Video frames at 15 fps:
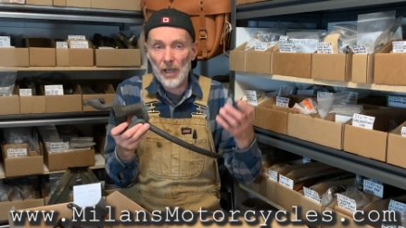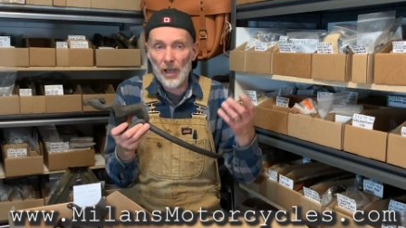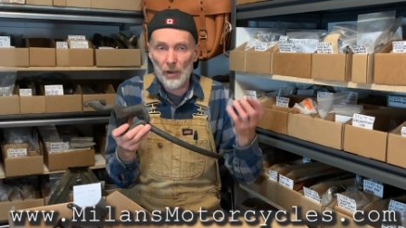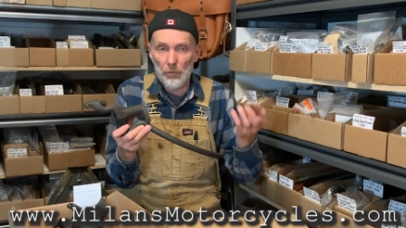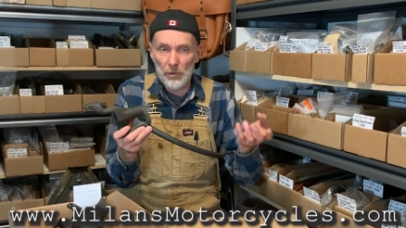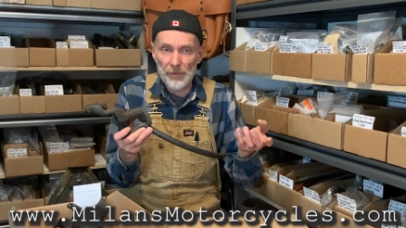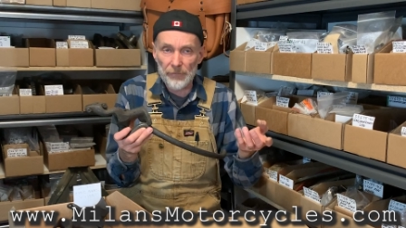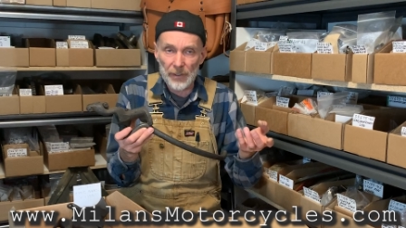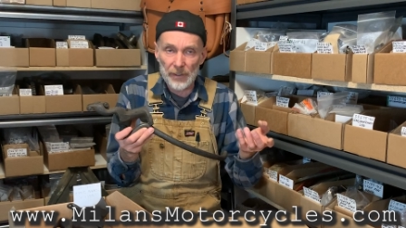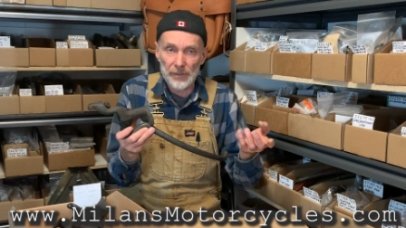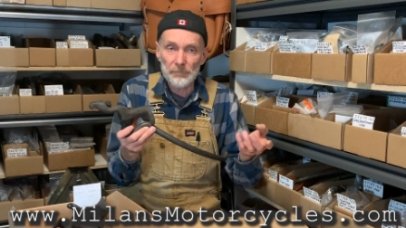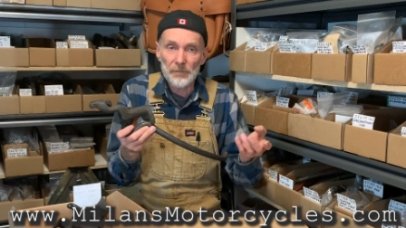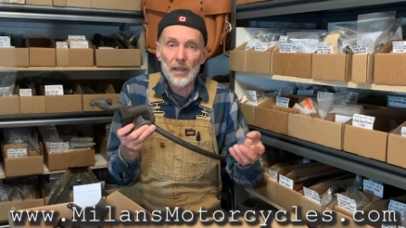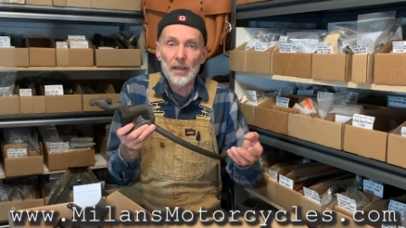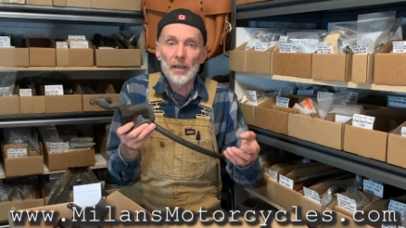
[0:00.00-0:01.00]

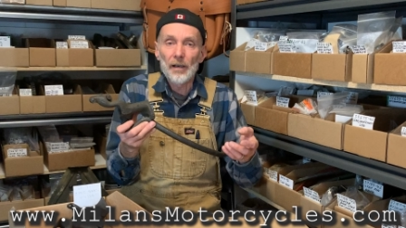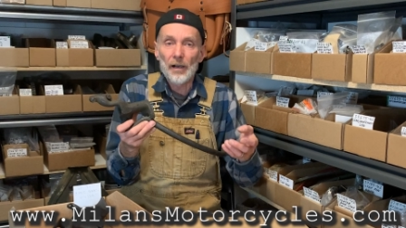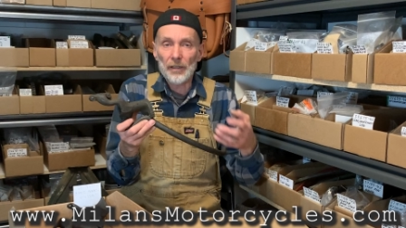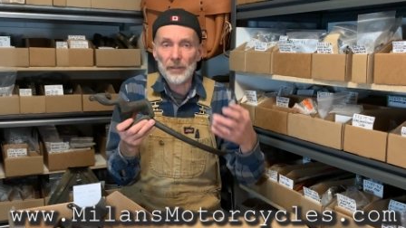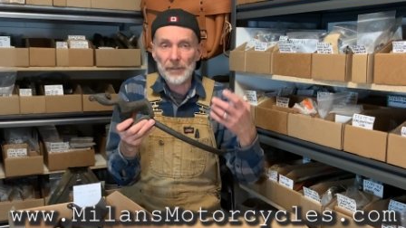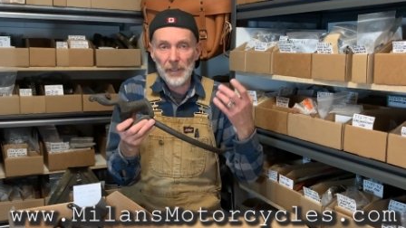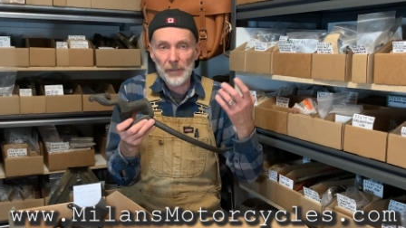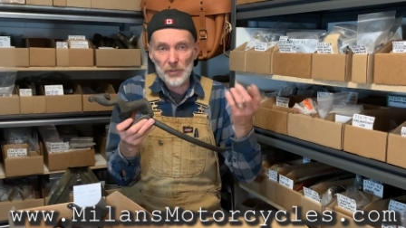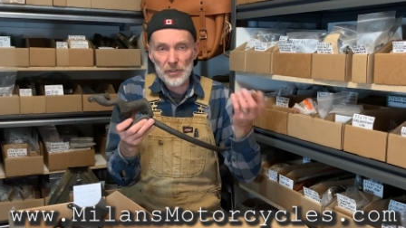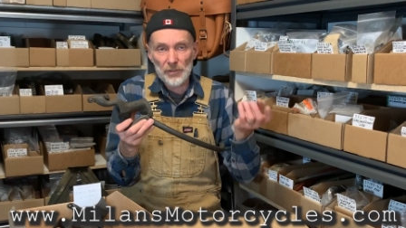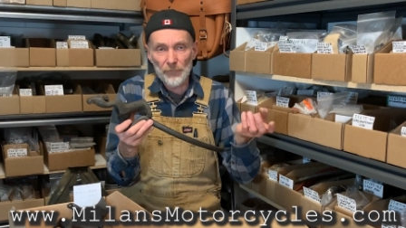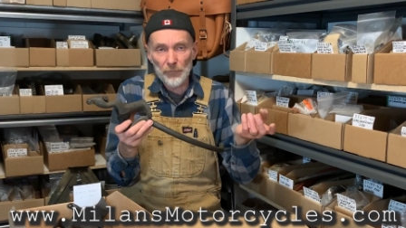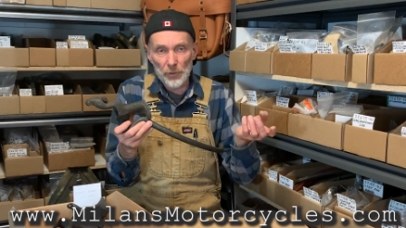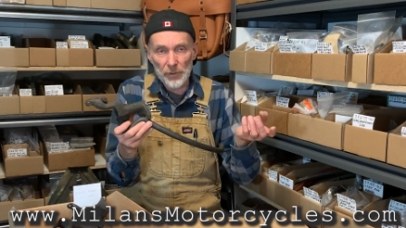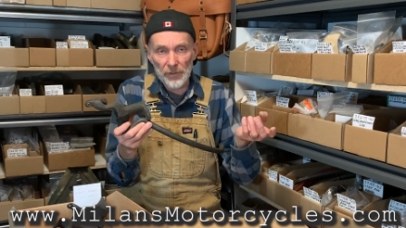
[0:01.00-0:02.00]
However,
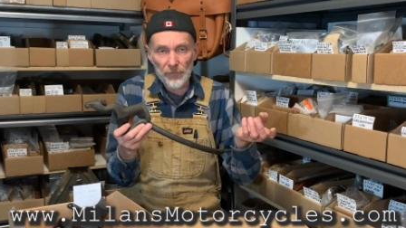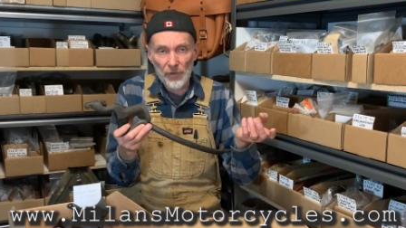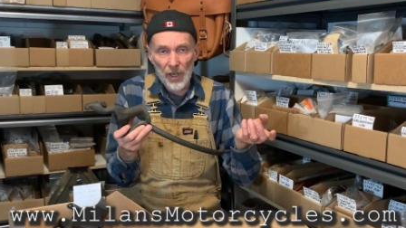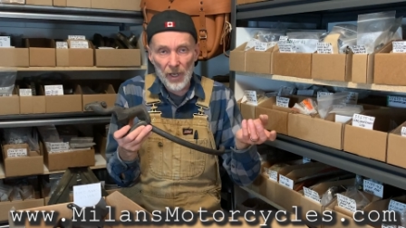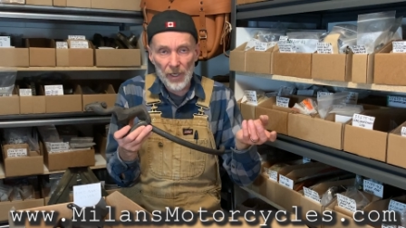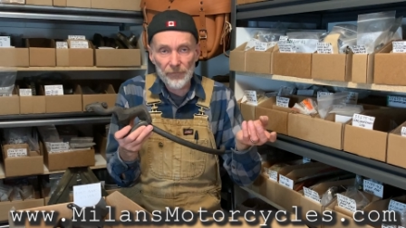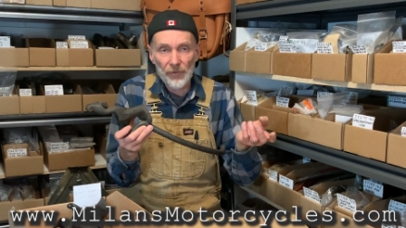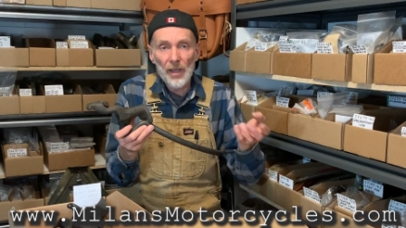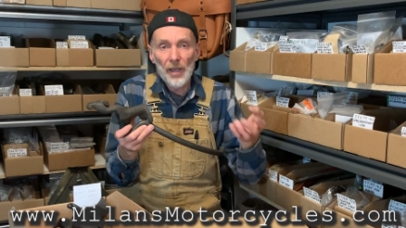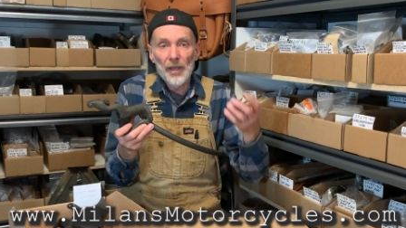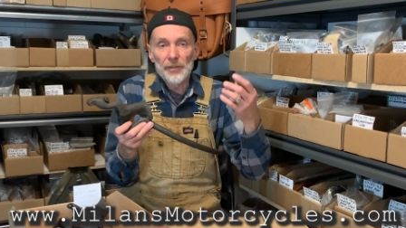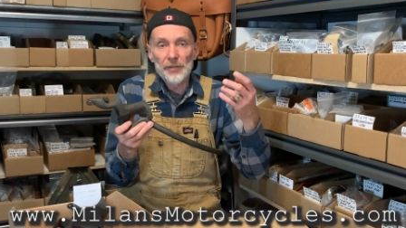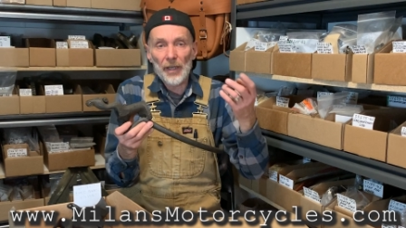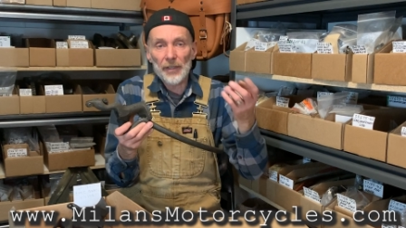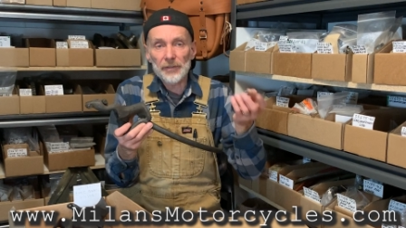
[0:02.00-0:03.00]
Harley-Davidson 45,
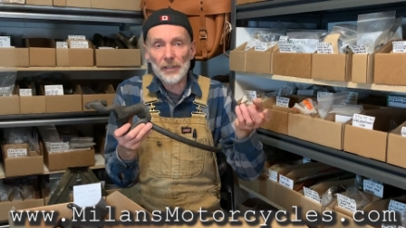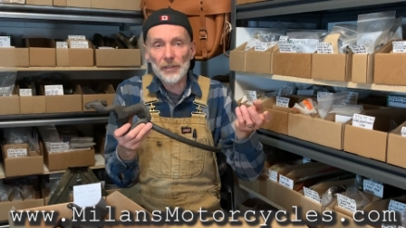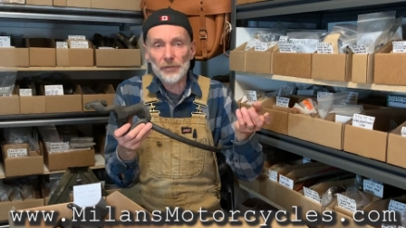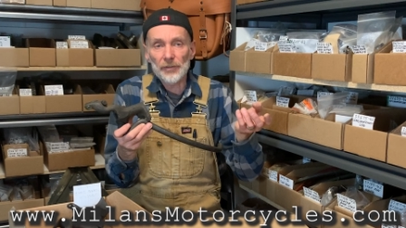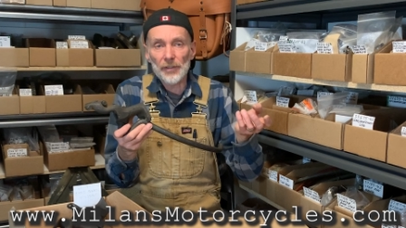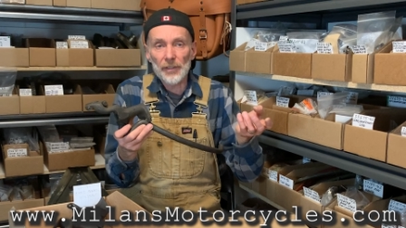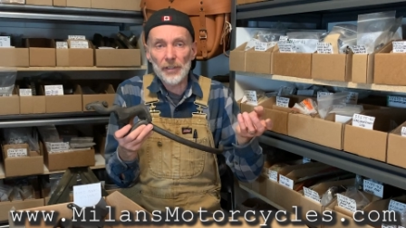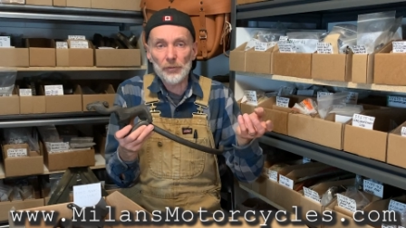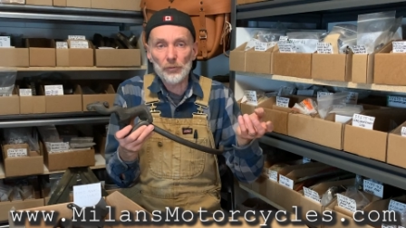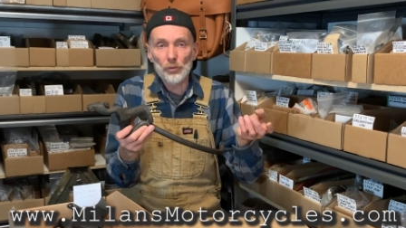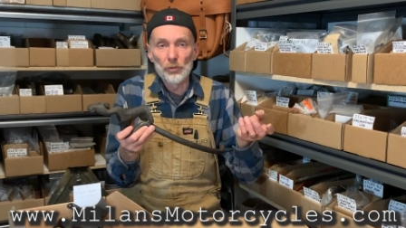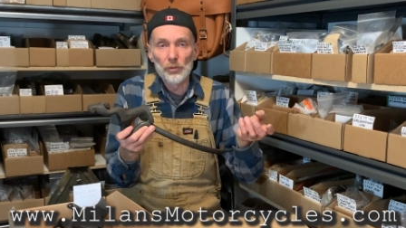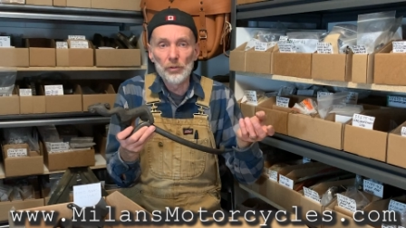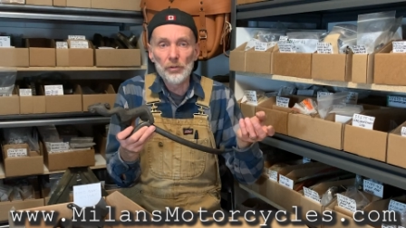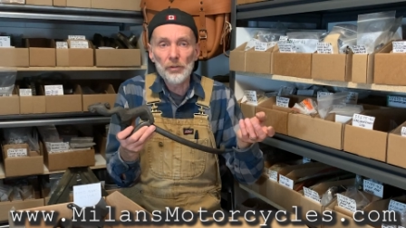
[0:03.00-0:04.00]

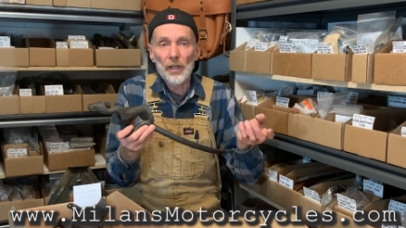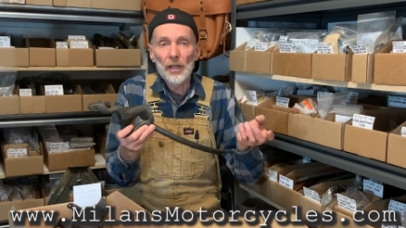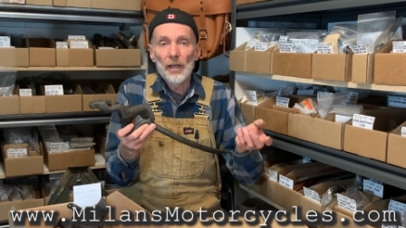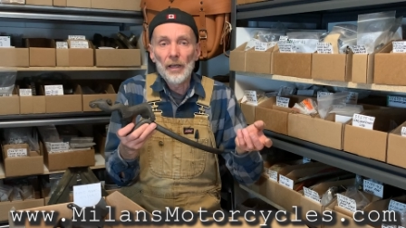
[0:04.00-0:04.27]
1932,